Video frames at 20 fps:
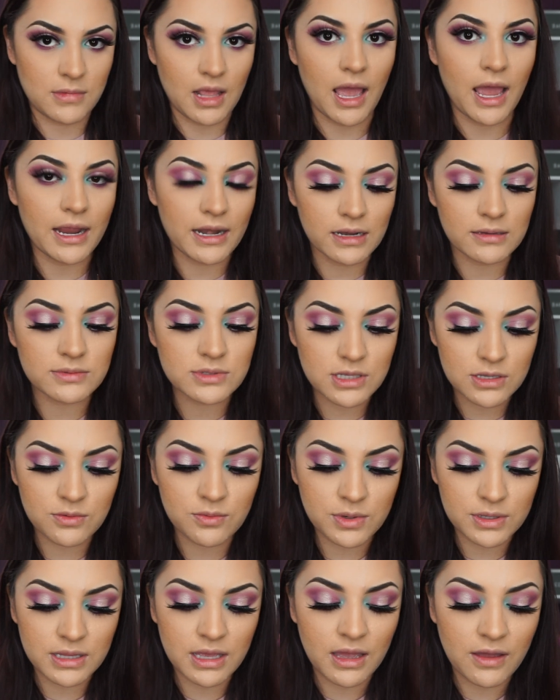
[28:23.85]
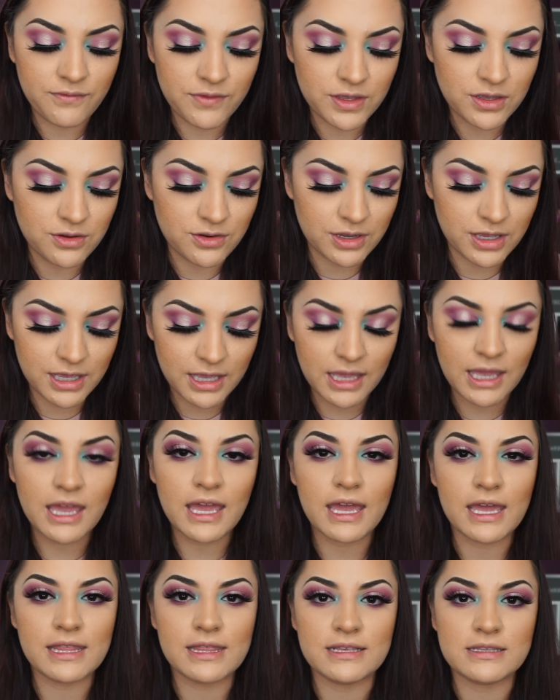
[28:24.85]
items that you want to have in your kit,
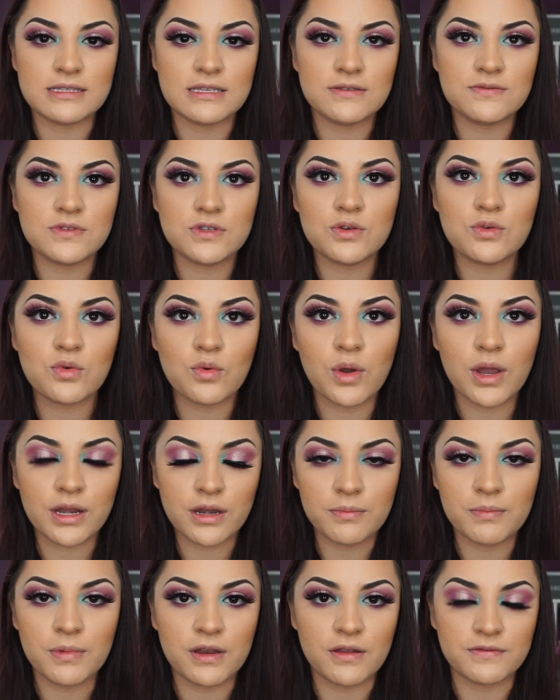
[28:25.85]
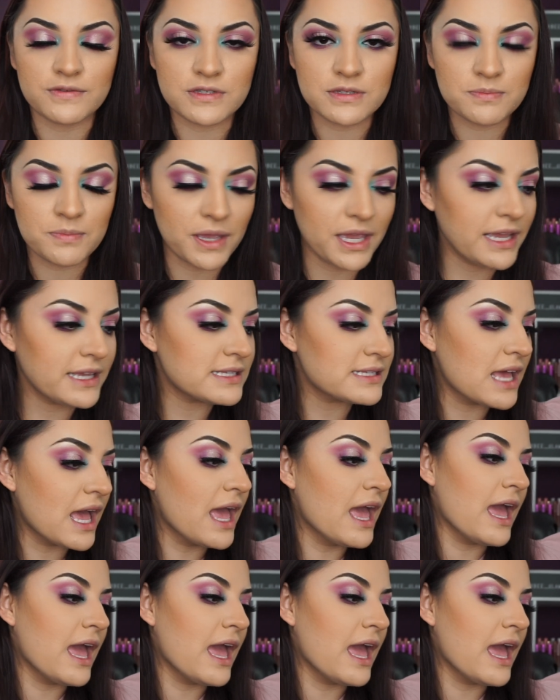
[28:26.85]
and it saves you quite a bit of space.